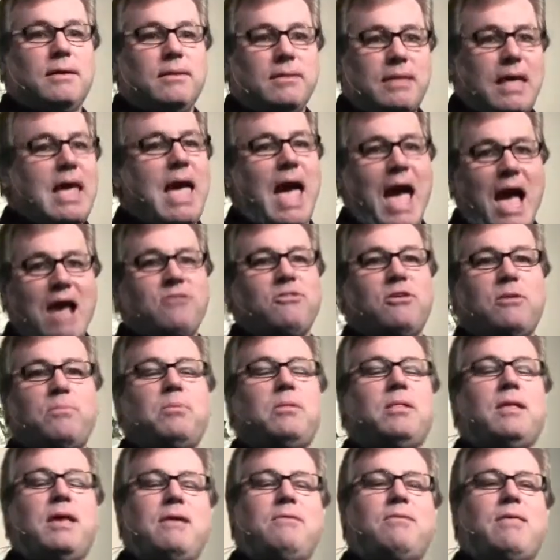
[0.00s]
They actually
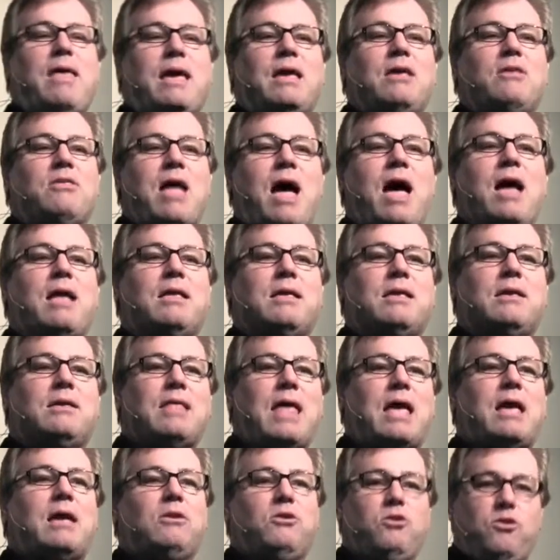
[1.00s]
believed they could not.
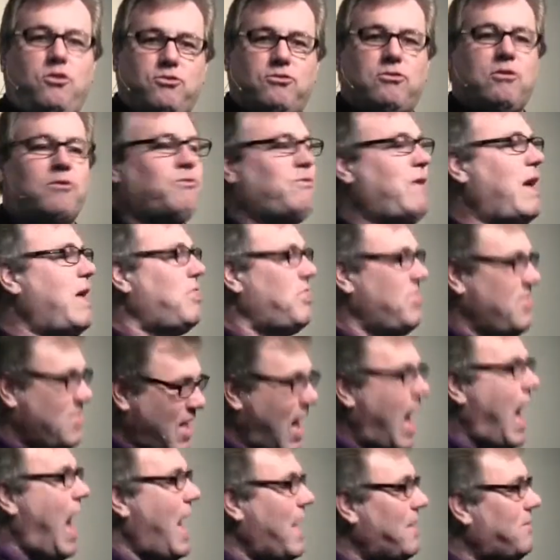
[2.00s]
They could use their faith
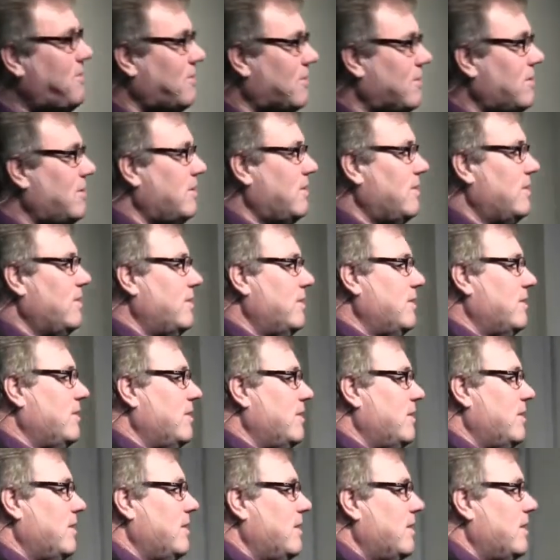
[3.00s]
not
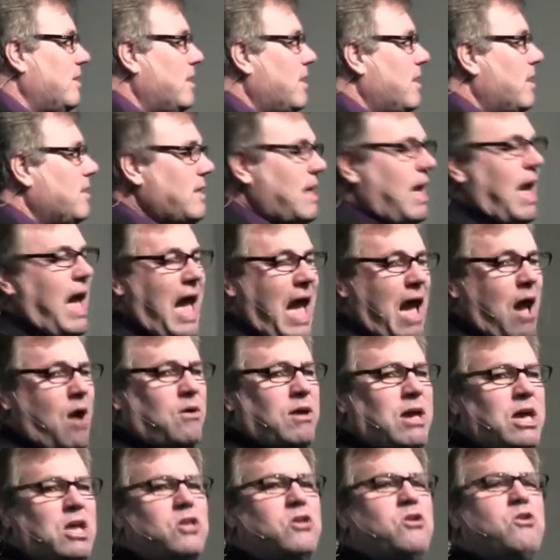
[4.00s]
now, how
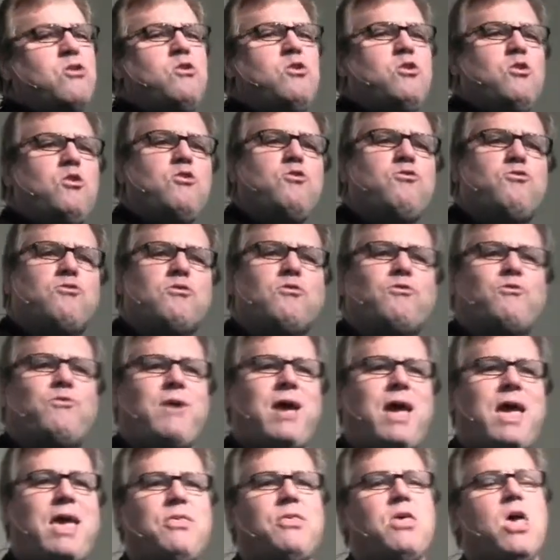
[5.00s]
can you use your
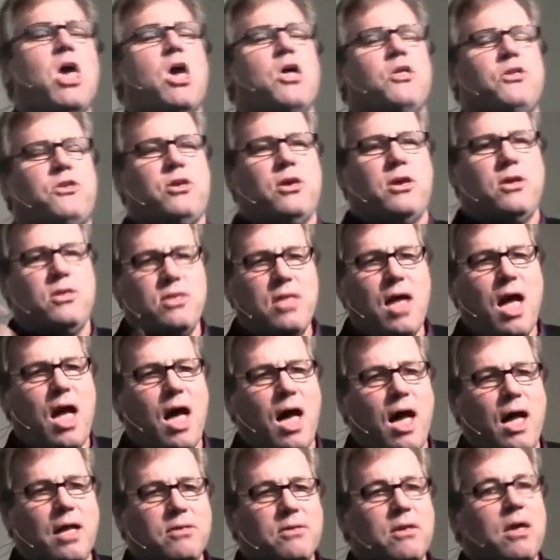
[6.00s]
faith to
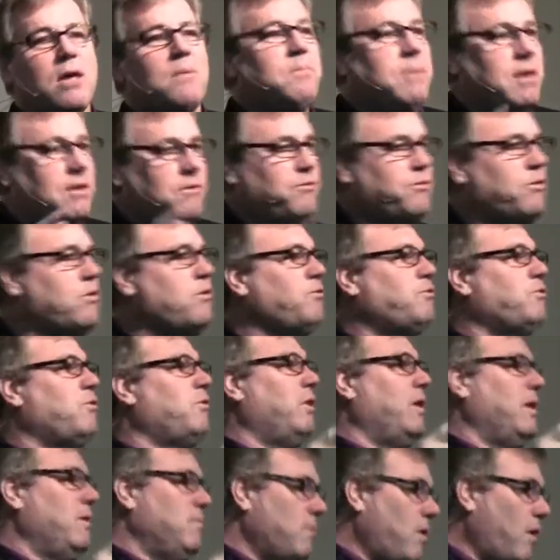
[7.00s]
not be
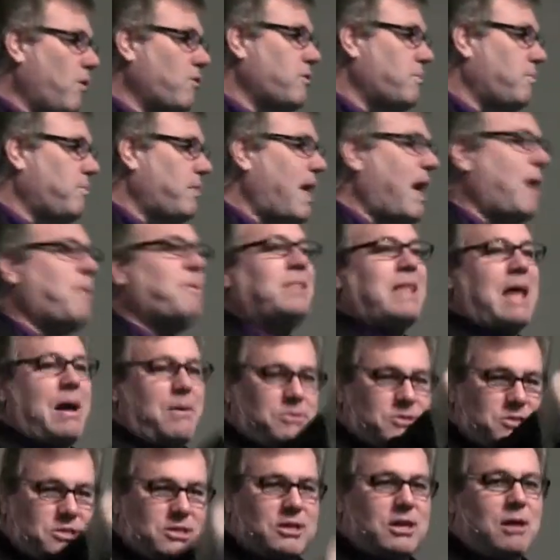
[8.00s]
fruitful and multiply when that
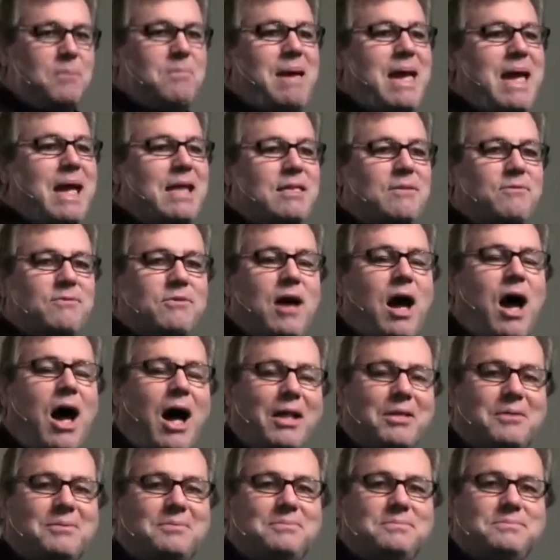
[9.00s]
was the command of
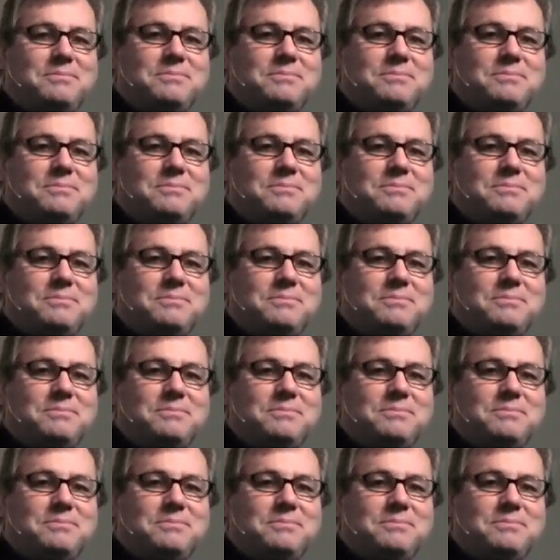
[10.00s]
God?